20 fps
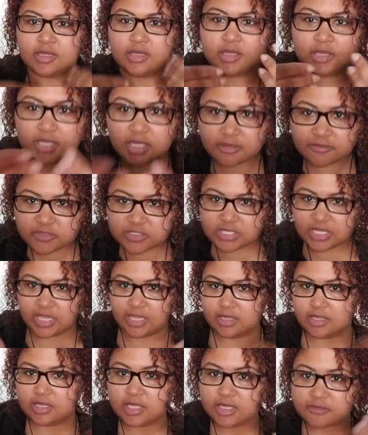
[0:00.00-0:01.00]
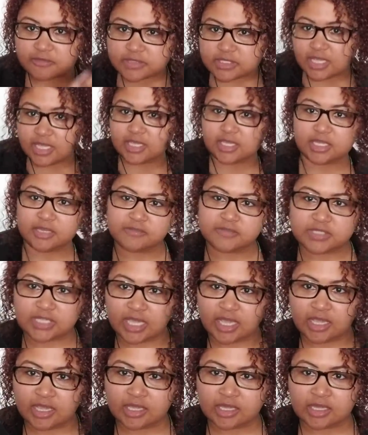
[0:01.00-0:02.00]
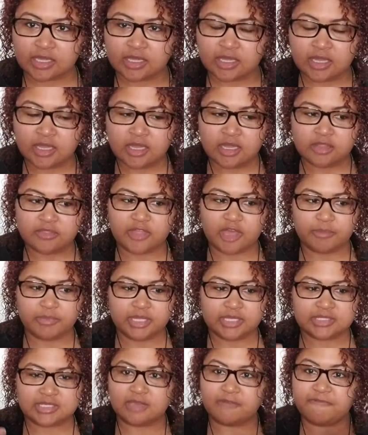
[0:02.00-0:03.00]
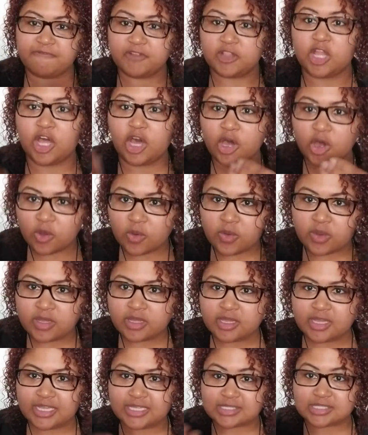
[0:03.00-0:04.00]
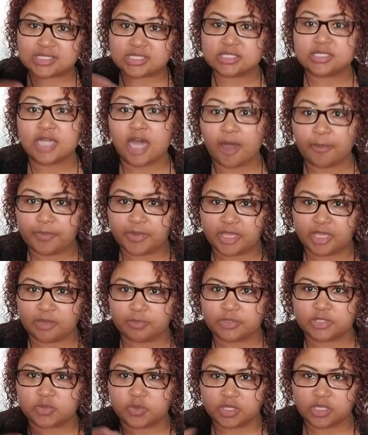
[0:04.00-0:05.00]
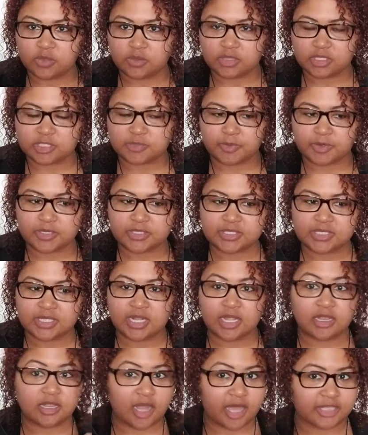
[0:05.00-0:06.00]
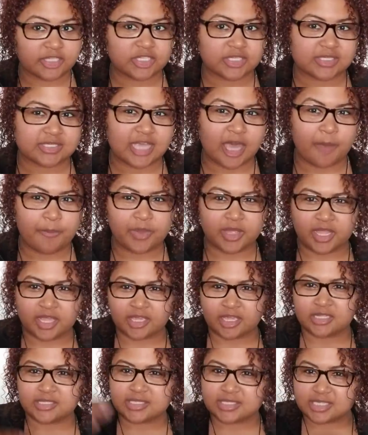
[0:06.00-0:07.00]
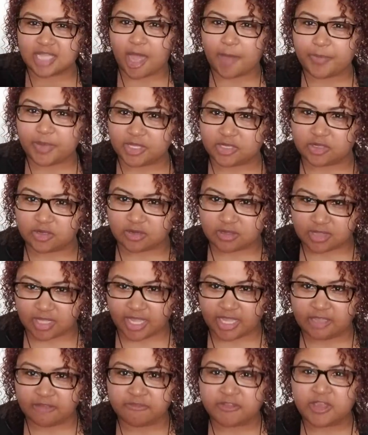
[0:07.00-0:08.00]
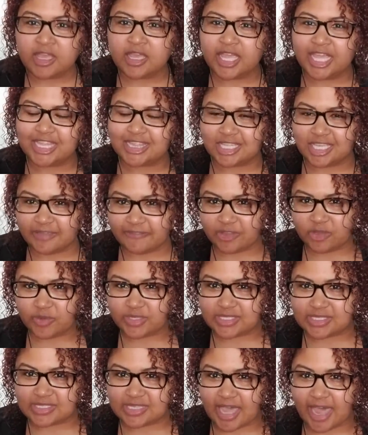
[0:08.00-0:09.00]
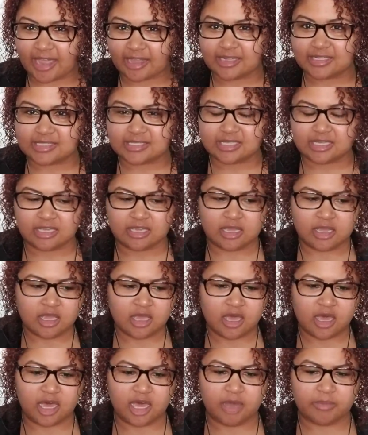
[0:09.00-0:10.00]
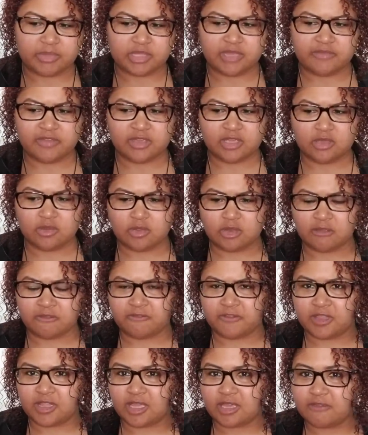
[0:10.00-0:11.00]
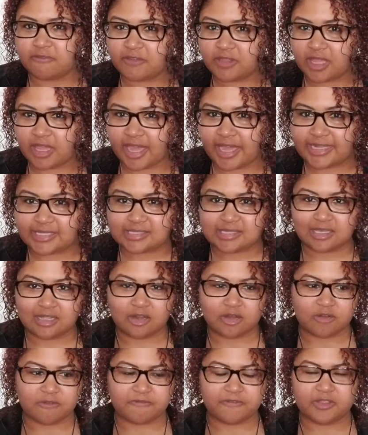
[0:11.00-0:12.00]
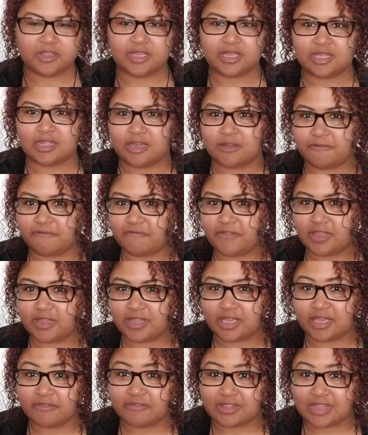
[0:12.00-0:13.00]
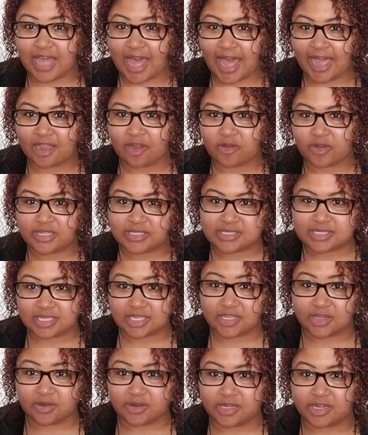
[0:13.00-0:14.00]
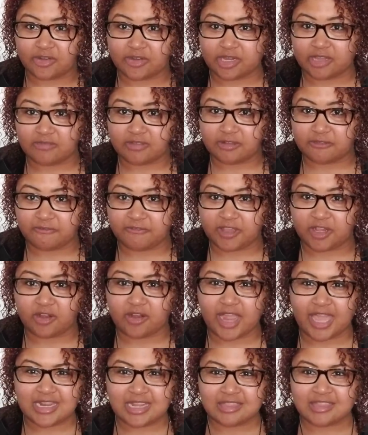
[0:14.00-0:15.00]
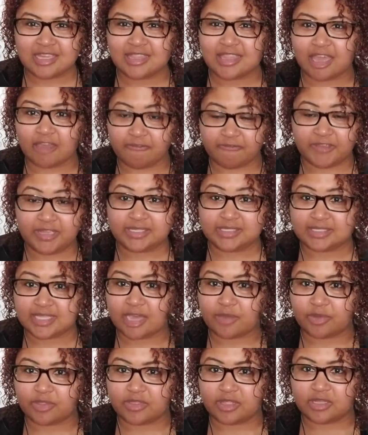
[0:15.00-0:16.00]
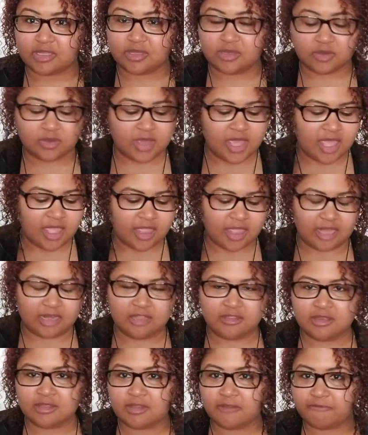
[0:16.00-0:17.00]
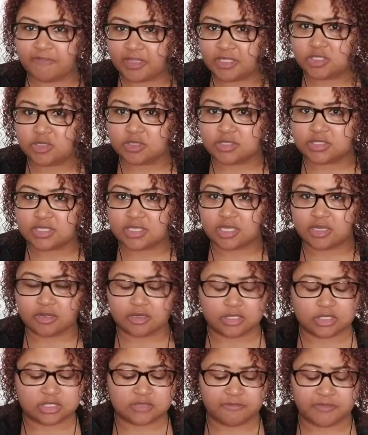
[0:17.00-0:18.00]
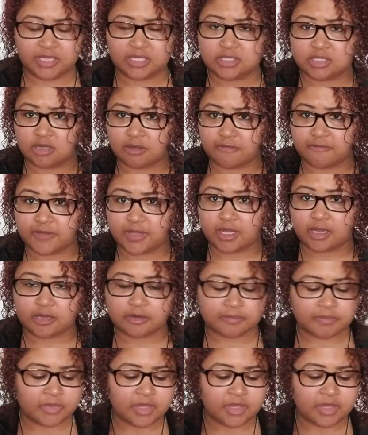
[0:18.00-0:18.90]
give, take, give, take, give, take, that means that flow is stopping between you and this person. And not just that, but it can stop in your life and leave you in stagnancy, leaving you in a feeling of feeling isolated or feeling of lack or insecurity or even fear. Anything that feeds that within you, anything that feeds your insecurities, feeds your fear,